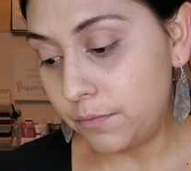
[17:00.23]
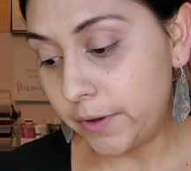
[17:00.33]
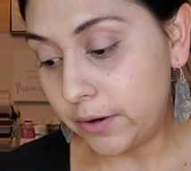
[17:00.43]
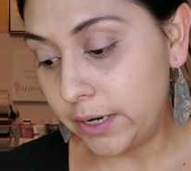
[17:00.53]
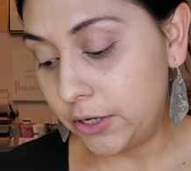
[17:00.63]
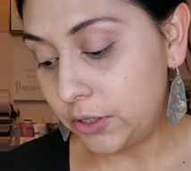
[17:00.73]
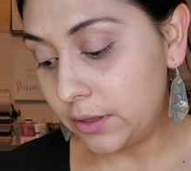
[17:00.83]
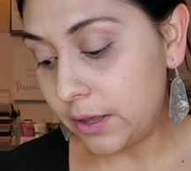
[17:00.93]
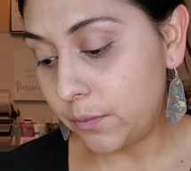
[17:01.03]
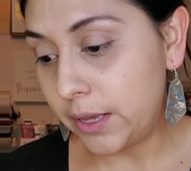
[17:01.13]

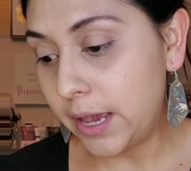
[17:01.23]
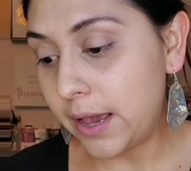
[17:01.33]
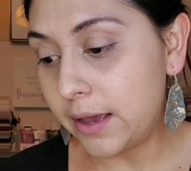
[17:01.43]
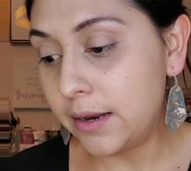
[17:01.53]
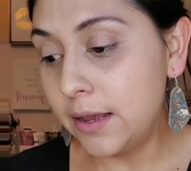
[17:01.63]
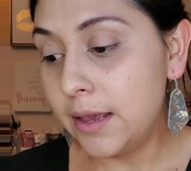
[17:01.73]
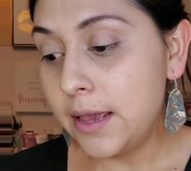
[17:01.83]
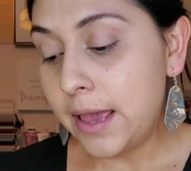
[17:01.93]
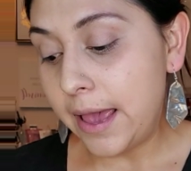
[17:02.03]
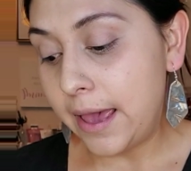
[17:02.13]
foundation that we had
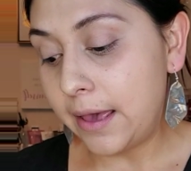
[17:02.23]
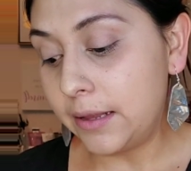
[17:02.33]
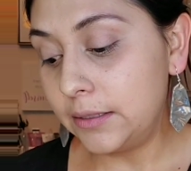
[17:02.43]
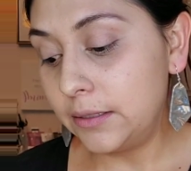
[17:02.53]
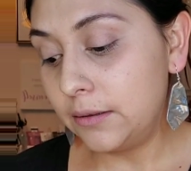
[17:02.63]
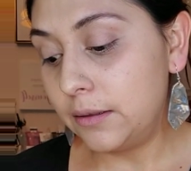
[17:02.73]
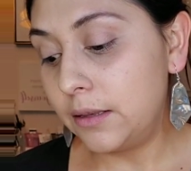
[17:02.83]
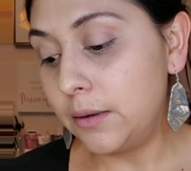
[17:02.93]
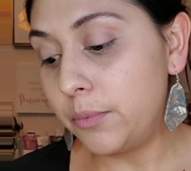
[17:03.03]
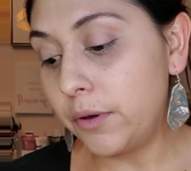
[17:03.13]
at
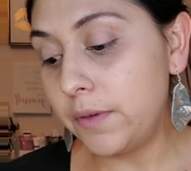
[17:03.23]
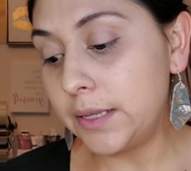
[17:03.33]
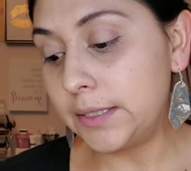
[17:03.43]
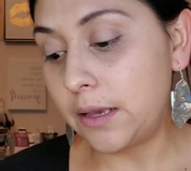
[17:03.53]
the previous